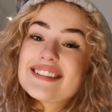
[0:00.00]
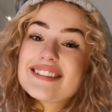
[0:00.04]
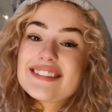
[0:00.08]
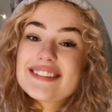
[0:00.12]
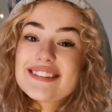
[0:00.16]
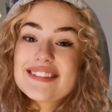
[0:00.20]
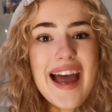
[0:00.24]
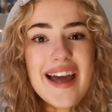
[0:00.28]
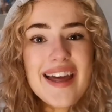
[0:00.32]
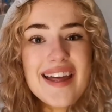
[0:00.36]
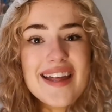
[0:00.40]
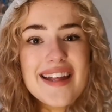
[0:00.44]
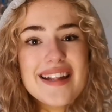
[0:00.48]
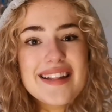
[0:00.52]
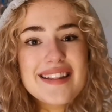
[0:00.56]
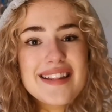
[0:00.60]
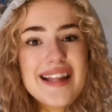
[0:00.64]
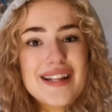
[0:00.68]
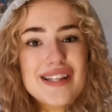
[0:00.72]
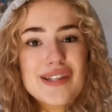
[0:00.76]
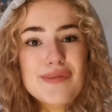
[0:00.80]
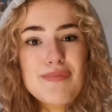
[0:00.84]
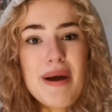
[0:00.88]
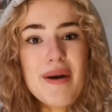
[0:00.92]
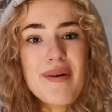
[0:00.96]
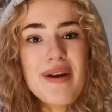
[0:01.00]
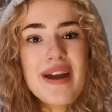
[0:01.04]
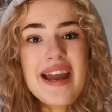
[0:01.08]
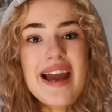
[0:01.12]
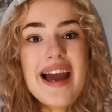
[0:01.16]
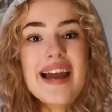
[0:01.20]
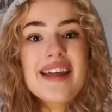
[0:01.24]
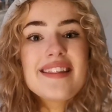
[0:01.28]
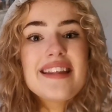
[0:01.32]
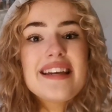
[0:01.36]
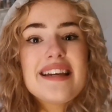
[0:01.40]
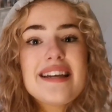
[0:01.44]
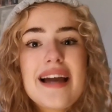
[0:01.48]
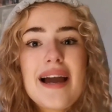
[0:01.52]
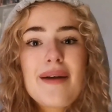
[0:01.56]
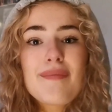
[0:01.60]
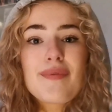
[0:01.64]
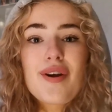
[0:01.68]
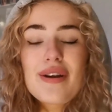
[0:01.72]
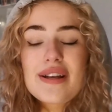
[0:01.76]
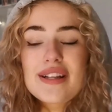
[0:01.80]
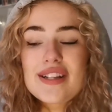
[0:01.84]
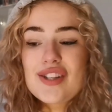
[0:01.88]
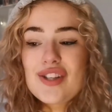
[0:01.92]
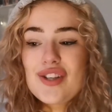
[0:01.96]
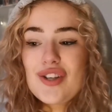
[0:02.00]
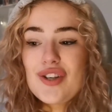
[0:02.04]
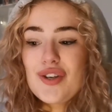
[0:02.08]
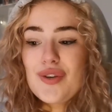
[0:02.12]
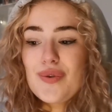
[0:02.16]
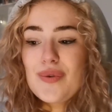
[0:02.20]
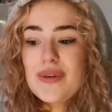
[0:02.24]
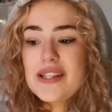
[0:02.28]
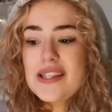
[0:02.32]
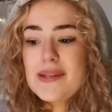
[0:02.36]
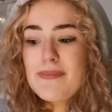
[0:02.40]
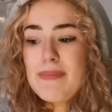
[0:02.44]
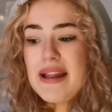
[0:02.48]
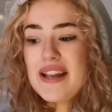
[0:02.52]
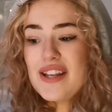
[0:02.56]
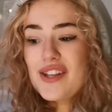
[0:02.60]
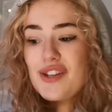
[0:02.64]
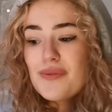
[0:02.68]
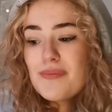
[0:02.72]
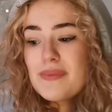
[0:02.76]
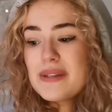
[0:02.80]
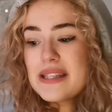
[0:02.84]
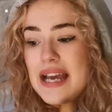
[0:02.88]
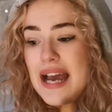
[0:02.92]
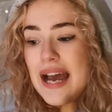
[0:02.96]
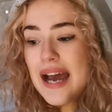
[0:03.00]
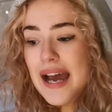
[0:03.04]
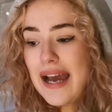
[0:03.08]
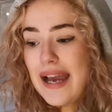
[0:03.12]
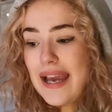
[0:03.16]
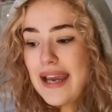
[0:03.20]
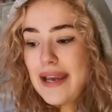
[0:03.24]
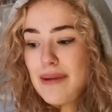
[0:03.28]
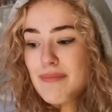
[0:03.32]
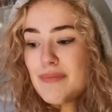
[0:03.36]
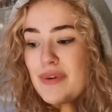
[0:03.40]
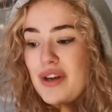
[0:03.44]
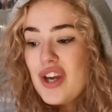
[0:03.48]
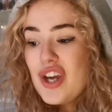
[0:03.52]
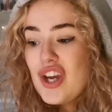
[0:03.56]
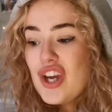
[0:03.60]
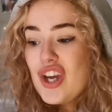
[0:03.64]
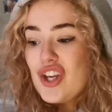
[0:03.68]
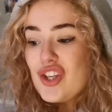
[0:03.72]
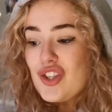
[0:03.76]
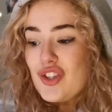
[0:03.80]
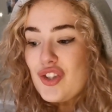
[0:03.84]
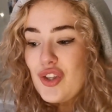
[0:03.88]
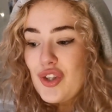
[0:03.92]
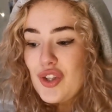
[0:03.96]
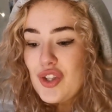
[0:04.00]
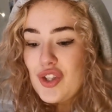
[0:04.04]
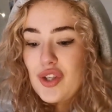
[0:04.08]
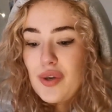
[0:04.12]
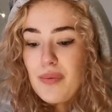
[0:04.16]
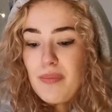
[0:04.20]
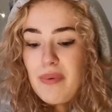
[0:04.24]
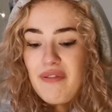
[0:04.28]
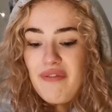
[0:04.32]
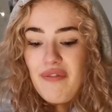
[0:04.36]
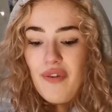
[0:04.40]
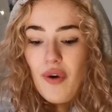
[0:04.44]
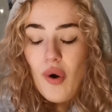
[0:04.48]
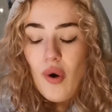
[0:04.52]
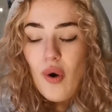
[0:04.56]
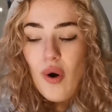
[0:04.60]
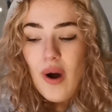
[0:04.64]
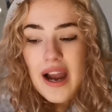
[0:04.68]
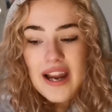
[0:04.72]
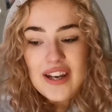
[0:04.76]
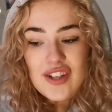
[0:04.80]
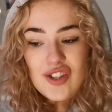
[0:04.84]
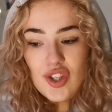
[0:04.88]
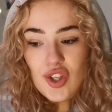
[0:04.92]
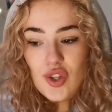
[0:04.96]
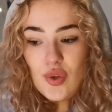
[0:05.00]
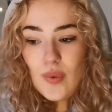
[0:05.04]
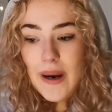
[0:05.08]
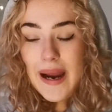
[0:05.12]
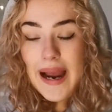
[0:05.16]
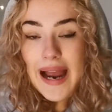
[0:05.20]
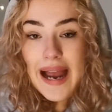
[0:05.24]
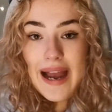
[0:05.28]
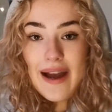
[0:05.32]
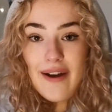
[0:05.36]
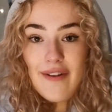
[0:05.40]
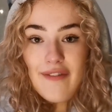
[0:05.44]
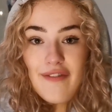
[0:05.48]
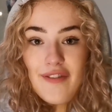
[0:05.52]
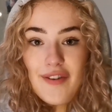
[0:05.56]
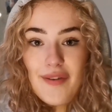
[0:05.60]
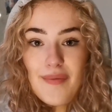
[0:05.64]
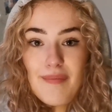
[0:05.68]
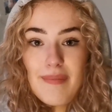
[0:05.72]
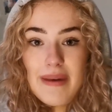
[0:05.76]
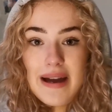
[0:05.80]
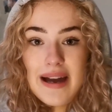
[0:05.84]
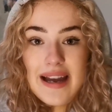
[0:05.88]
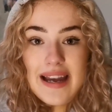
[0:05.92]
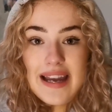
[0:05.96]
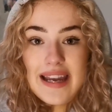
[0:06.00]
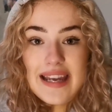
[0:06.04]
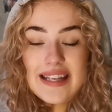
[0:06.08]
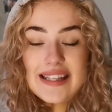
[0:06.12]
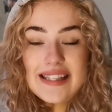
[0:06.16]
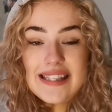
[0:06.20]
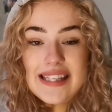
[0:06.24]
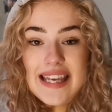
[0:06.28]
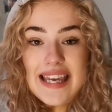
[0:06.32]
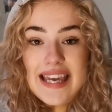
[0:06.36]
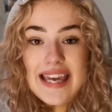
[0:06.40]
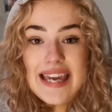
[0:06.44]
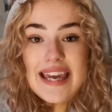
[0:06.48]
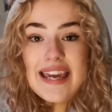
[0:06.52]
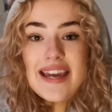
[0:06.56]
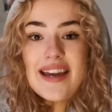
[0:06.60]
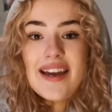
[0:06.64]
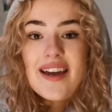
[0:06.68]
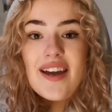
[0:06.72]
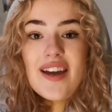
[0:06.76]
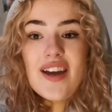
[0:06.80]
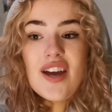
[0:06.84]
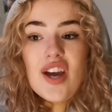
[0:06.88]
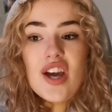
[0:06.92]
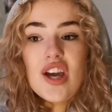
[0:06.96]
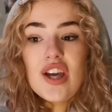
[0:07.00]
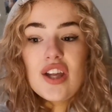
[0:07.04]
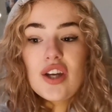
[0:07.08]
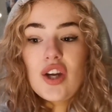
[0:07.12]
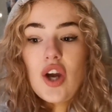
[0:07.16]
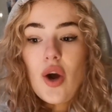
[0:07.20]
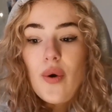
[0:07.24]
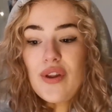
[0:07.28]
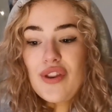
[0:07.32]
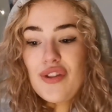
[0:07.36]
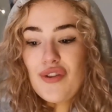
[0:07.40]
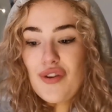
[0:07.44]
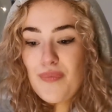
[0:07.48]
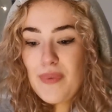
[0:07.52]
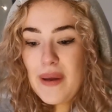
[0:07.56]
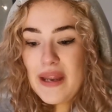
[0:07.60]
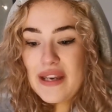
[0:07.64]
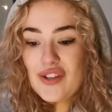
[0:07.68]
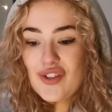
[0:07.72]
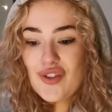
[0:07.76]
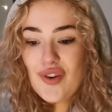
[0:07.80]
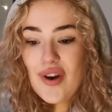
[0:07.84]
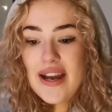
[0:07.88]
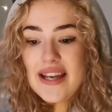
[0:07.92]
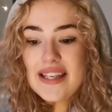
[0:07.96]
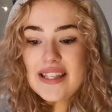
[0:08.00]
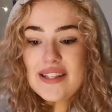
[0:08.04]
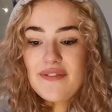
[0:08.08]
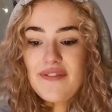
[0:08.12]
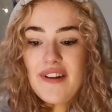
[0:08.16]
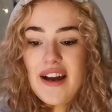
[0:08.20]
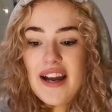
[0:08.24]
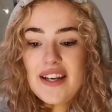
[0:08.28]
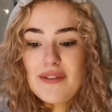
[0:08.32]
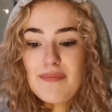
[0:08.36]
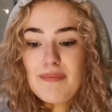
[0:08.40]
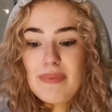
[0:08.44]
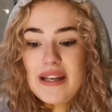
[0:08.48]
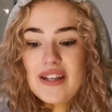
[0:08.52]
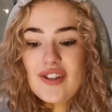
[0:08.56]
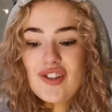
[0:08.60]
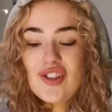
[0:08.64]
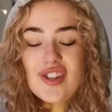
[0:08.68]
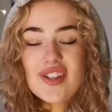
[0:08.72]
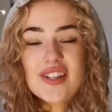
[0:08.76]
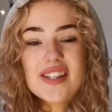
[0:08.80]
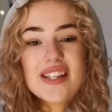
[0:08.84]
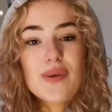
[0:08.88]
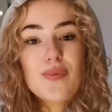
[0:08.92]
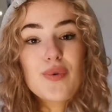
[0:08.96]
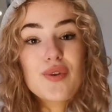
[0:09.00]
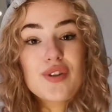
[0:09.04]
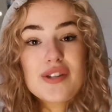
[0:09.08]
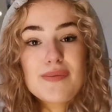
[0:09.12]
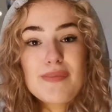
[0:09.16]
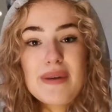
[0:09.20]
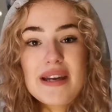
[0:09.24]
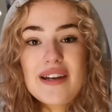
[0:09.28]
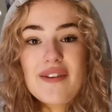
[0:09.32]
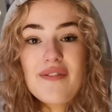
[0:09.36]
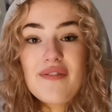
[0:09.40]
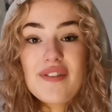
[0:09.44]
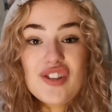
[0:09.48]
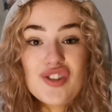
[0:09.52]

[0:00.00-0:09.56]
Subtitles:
Yeah, that's about it. I think I'm going to spend some time just before I do have my tea going through Pinterest, finding pictures, because I want to make a